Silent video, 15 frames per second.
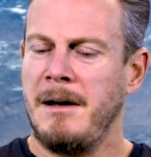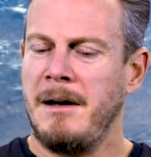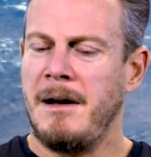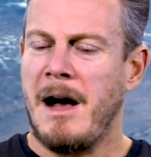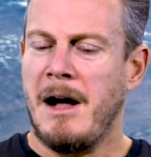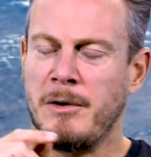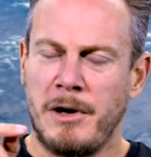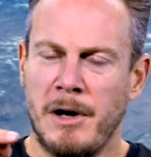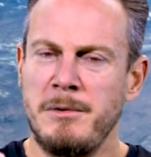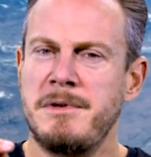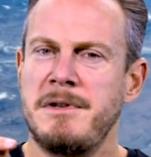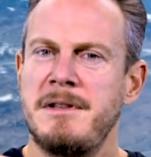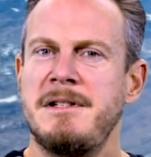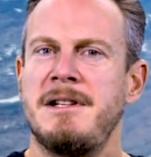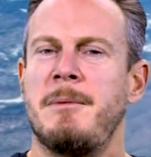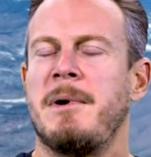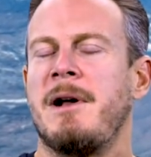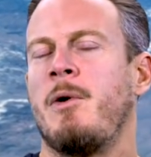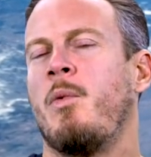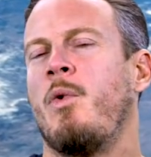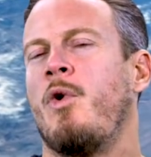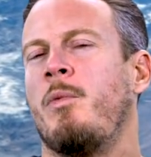I'll go to the gym and
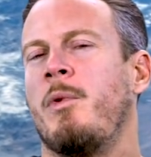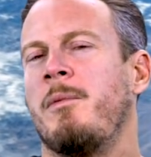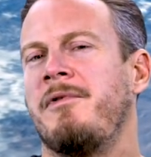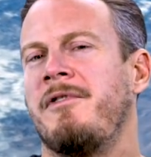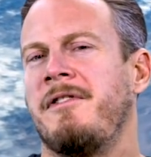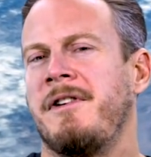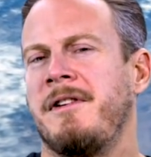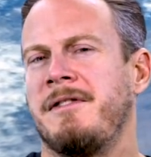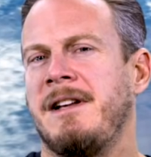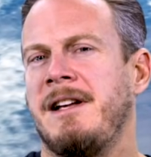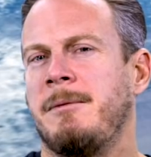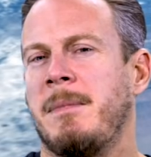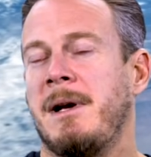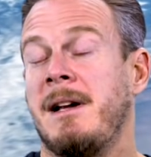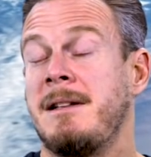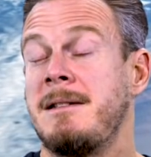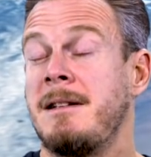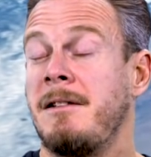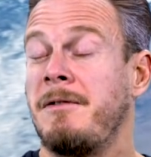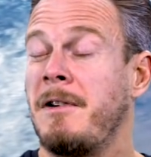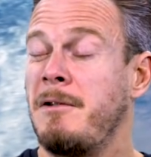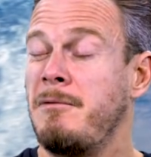I'll warm up for 15 minutes. And
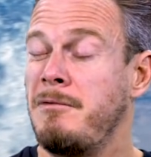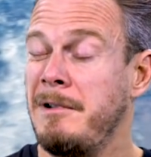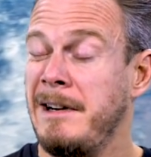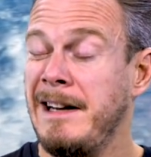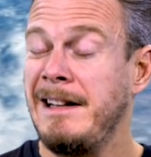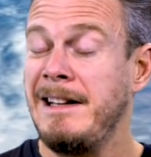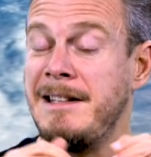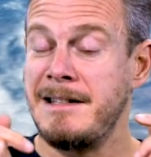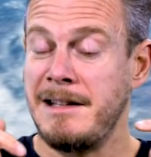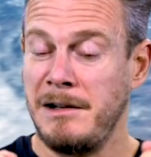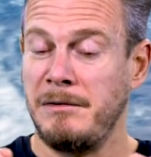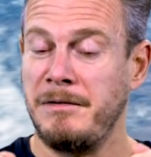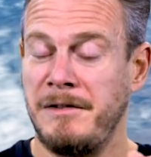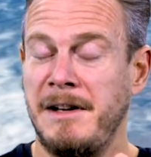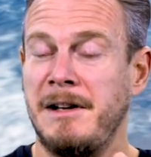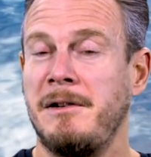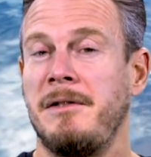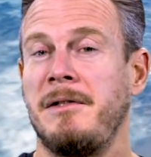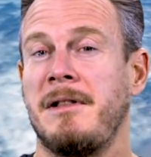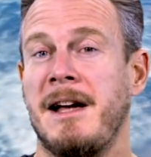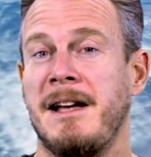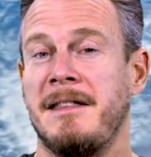if I really still feel
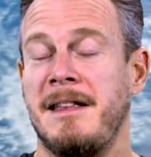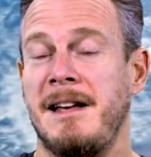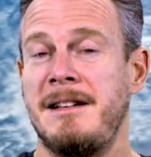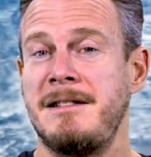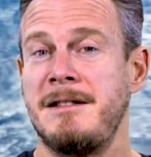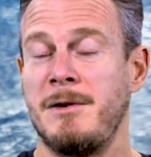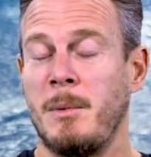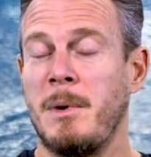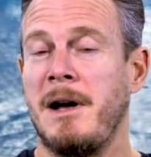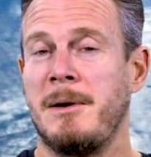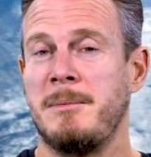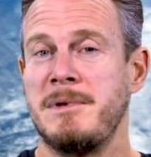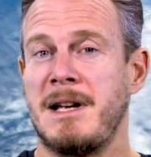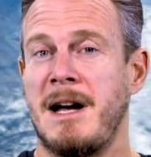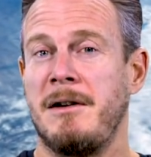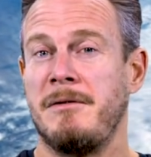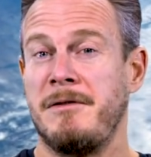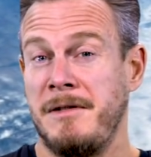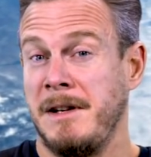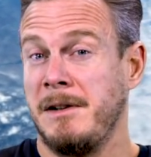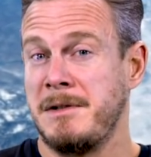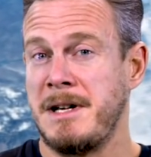like this, the way I'm sat
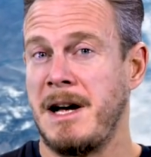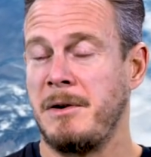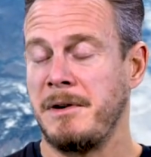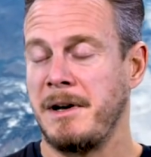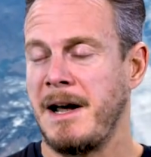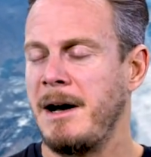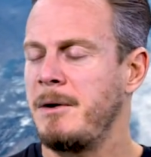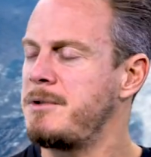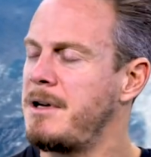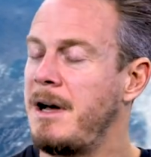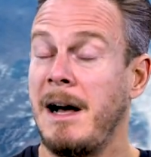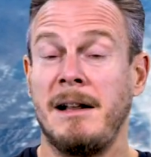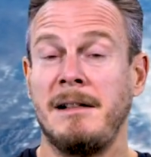on the couch, I'll